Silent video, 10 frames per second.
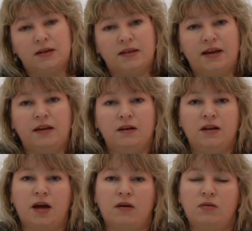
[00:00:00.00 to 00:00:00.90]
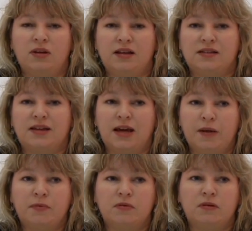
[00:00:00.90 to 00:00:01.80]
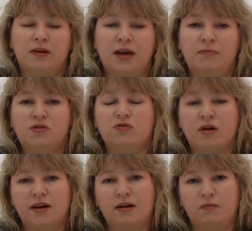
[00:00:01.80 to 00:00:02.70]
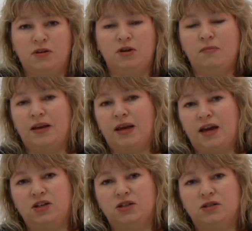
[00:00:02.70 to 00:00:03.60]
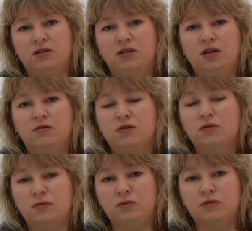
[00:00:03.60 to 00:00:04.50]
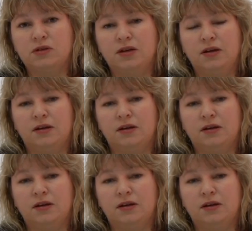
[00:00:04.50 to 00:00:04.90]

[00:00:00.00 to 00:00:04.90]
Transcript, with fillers: then you know you need to keep keep trying with new medications and new tools